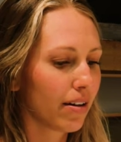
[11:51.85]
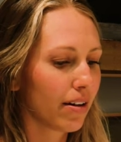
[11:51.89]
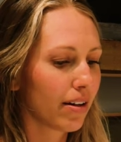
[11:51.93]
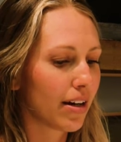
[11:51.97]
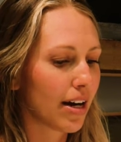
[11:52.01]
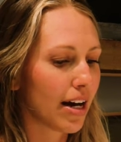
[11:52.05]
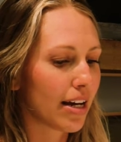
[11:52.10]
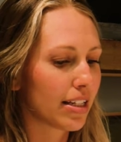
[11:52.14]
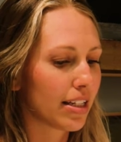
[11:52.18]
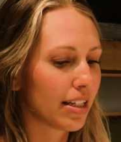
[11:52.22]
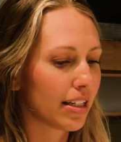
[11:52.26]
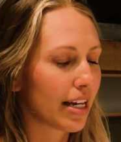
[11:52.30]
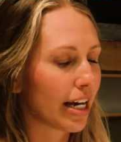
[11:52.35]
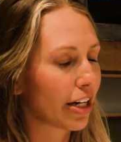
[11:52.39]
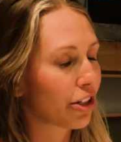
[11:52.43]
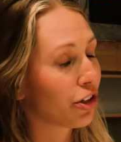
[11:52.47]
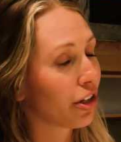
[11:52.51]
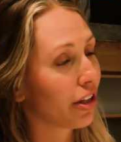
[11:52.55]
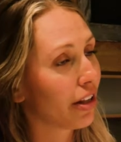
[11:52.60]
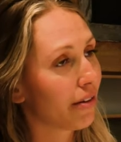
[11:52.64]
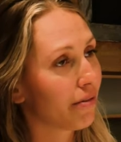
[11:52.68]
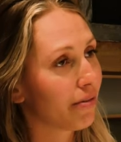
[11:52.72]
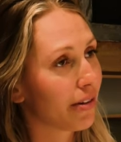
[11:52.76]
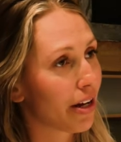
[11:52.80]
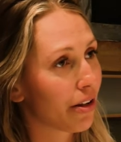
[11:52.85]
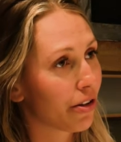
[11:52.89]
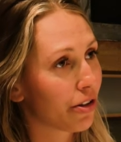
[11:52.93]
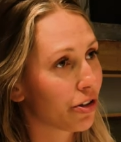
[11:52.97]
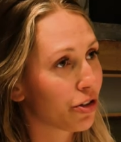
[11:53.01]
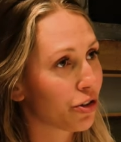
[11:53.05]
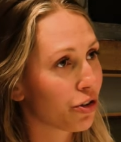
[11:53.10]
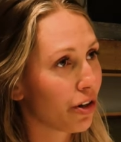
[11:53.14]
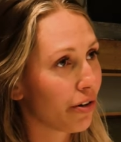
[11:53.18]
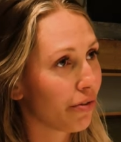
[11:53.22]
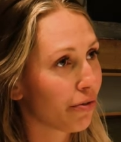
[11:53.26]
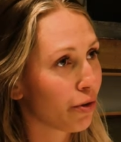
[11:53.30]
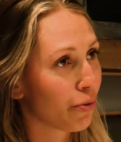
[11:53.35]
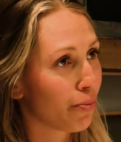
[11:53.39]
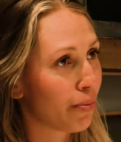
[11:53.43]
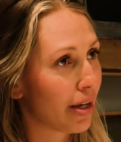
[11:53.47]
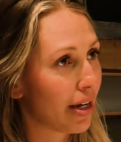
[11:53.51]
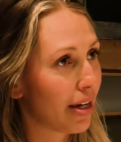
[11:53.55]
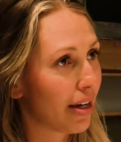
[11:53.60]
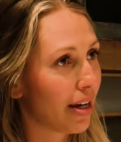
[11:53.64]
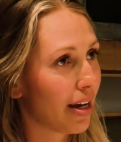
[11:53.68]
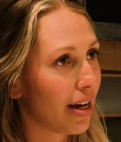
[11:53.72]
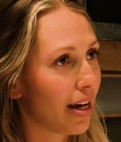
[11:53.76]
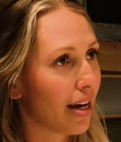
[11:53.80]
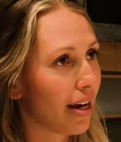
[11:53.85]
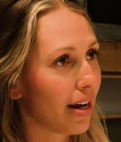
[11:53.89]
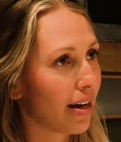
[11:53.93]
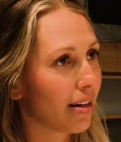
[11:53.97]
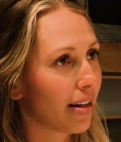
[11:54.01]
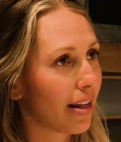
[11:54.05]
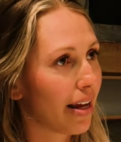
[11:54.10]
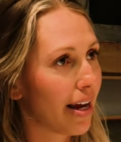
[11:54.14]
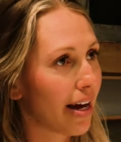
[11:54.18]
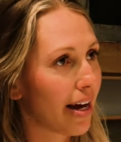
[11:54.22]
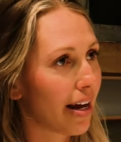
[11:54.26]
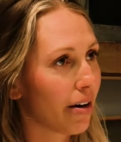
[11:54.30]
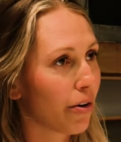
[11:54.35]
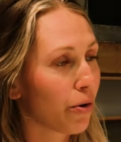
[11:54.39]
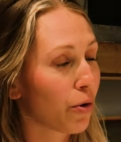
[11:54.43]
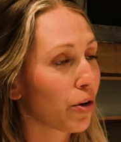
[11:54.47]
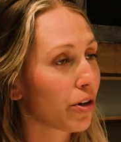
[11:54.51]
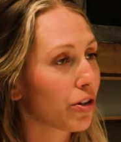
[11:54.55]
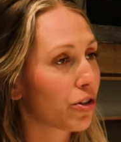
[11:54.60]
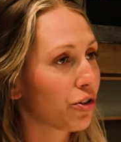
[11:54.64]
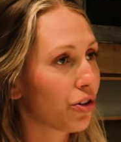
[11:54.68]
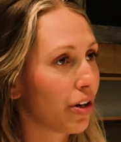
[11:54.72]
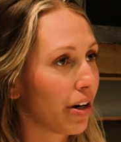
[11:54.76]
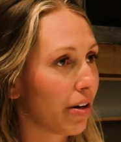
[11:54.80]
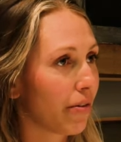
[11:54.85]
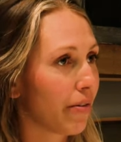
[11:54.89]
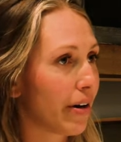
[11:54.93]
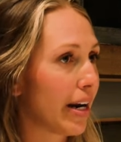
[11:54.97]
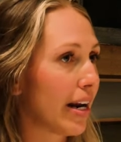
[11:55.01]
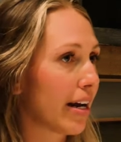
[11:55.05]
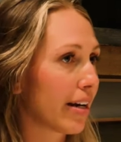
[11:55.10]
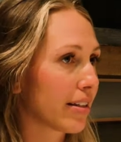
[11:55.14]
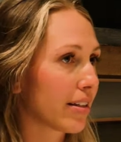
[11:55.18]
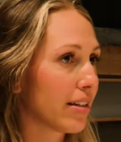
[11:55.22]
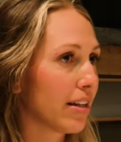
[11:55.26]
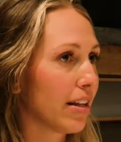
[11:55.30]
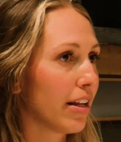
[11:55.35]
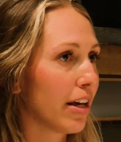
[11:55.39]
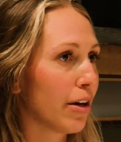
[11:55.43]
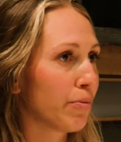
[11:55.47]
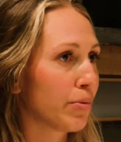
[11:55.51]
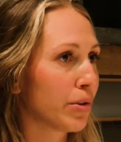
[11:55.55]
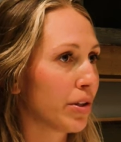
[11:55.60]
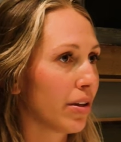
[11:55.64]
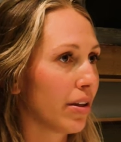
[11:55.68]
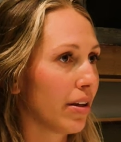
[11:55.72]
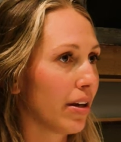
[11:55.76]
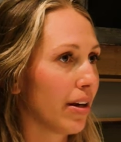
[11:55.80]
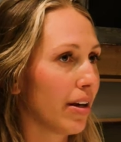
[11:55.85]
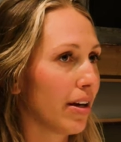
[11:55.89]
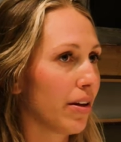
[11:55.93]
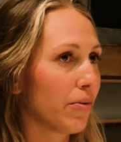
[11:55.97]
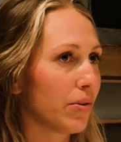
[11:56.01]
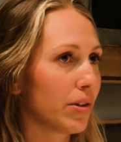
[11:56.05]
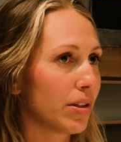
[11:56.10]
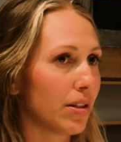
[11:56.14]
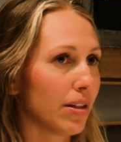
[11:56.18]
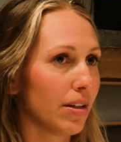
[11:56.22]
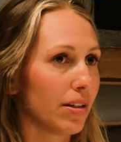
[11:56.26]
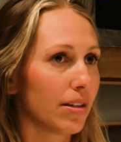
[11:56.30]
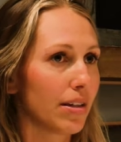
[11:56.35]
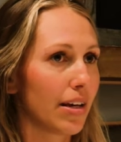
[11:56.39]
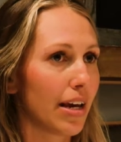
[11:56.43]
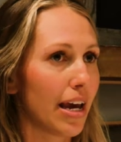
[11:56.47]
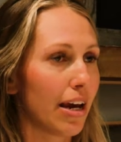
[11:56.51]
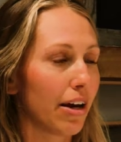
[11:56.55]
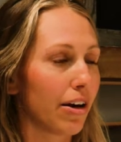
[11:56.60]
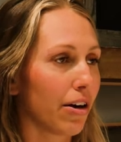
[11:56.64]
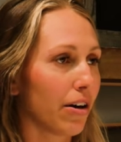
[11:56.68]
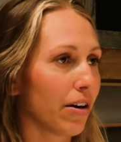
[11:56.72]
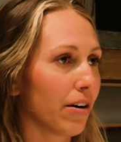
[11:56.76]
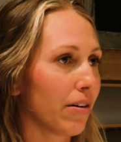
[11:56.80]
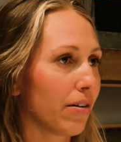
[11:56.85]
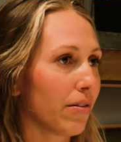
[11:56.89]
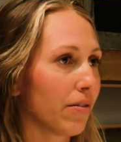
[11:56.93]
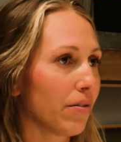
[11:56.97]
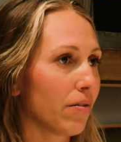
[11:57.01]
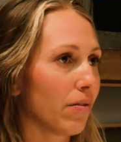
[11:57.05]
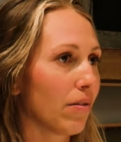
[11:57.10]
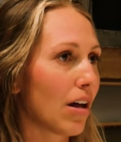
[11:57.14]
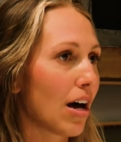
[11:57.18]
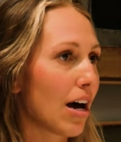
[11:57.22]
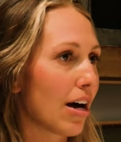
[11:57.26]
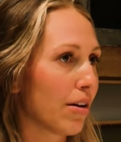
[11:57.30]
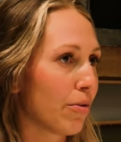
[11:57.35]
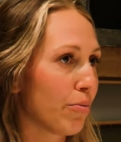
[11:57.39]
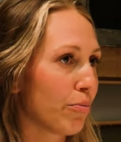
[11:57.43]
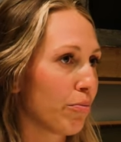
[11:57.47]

cousins actually lived down the street from me, and they had a horse trainer right next to them. So they it was these acre lot